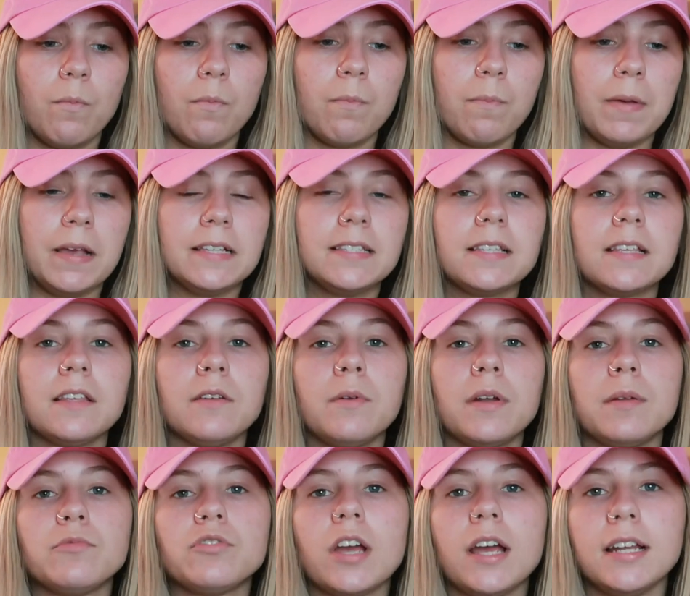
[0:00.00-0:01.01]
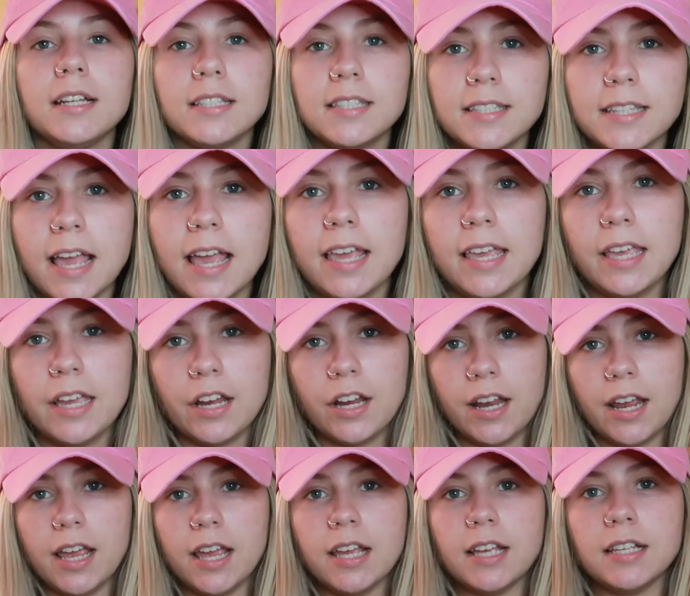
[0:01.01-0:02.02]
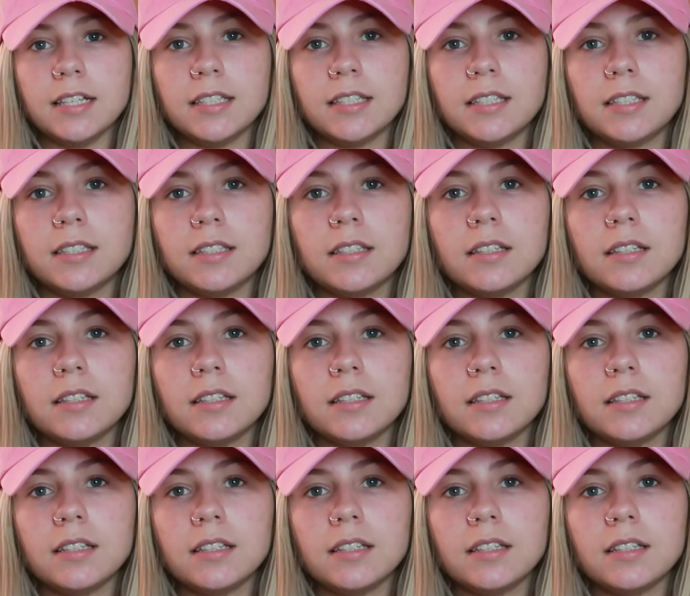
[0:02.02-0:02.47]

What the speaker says: Basically what I'm trying to say here is,